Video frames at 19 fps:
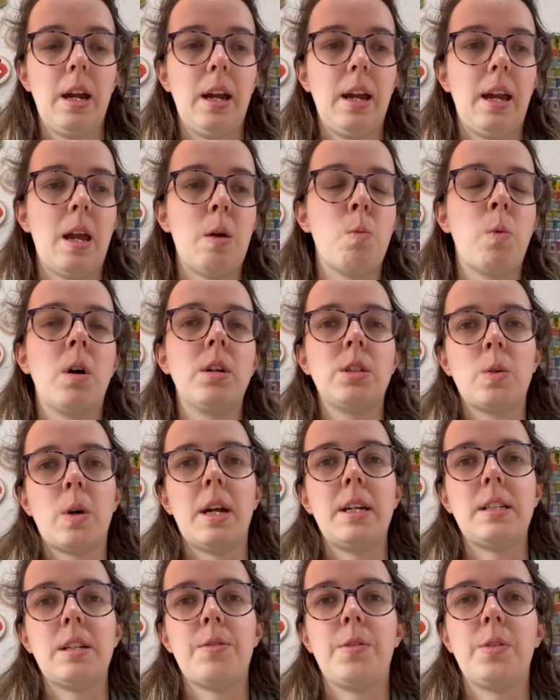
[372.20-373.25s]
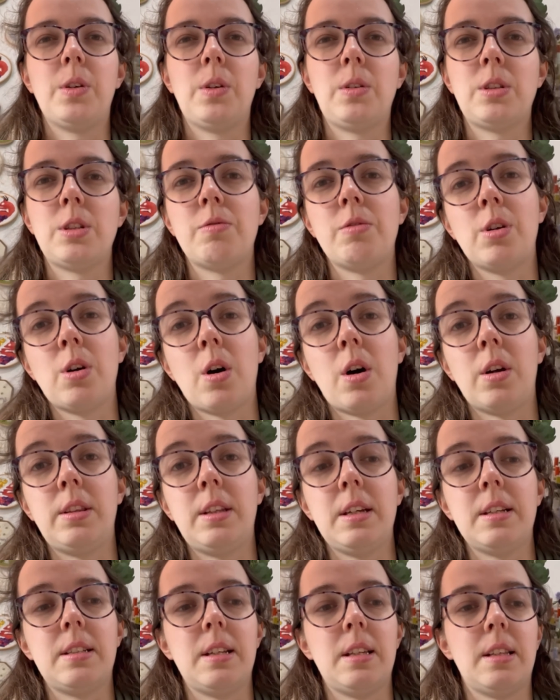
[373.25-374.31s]
It was quite difficult to record
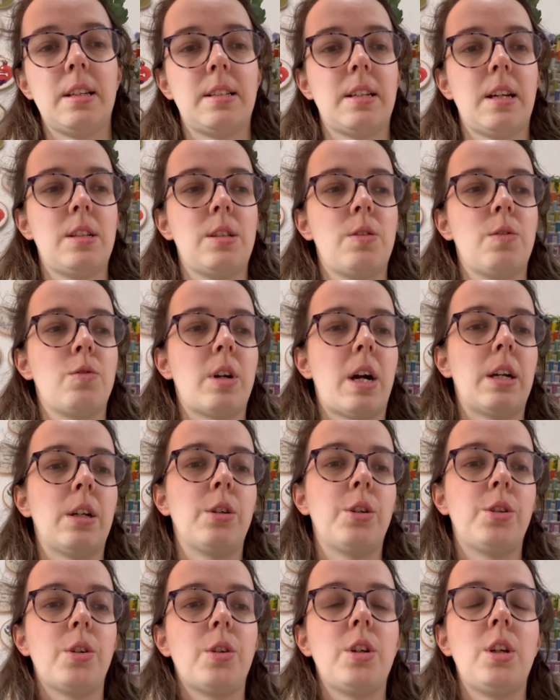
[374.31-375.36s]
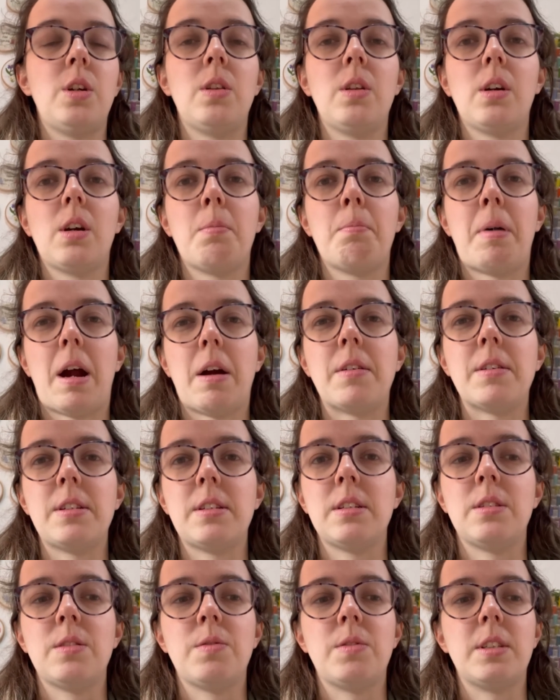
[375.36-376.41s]
this in the sense of trying to show you the
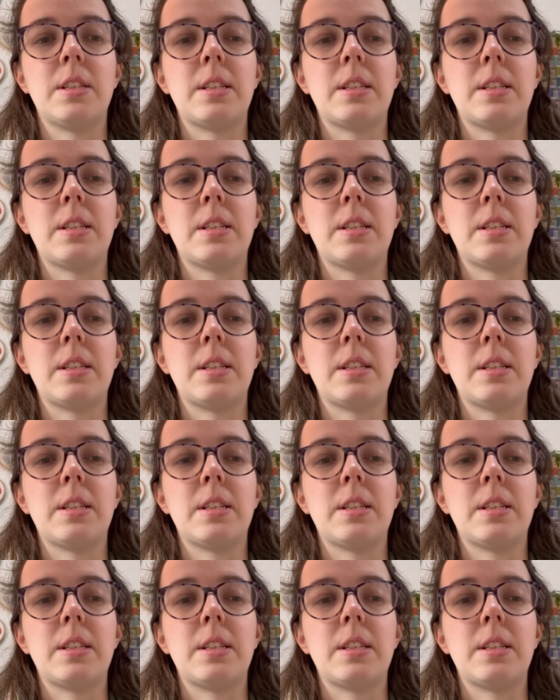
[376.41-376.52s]
comparison of the